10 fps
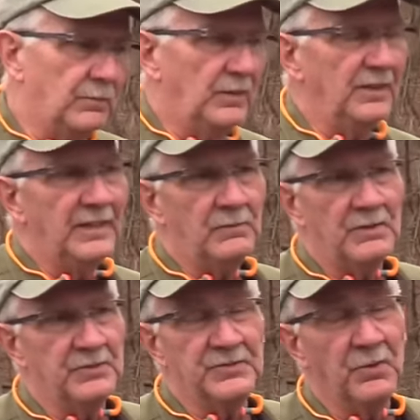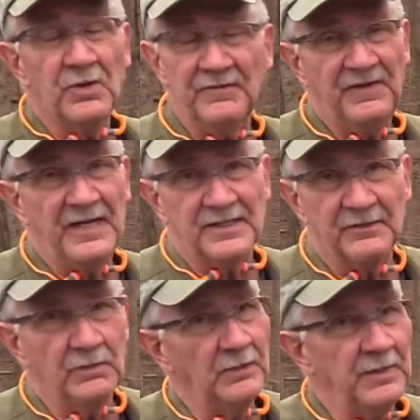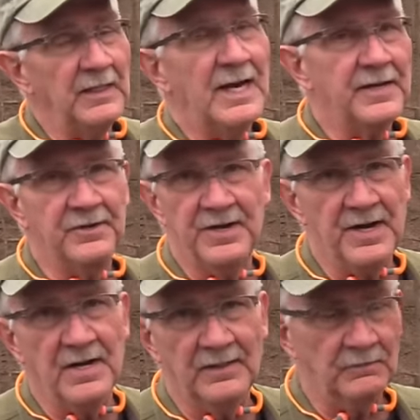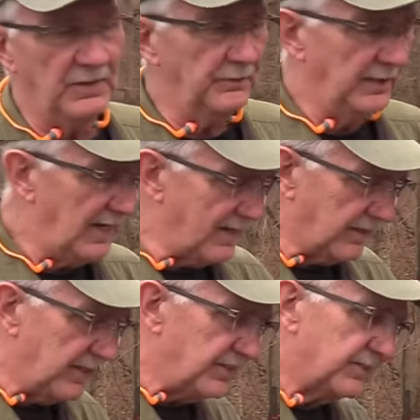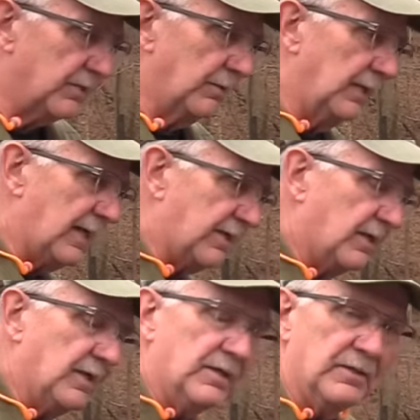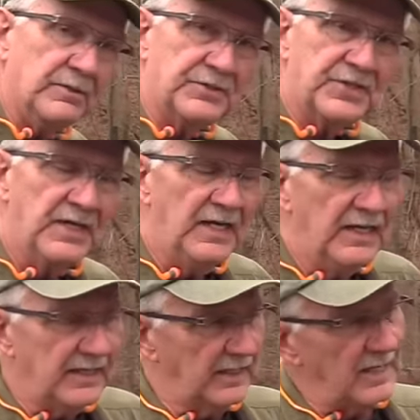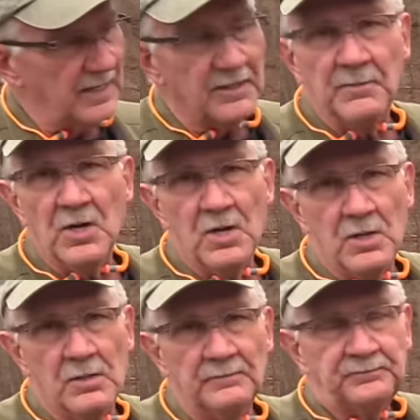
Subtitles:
really what was more effective, whether we like it or not, whether we like these or we like those, and I like them all,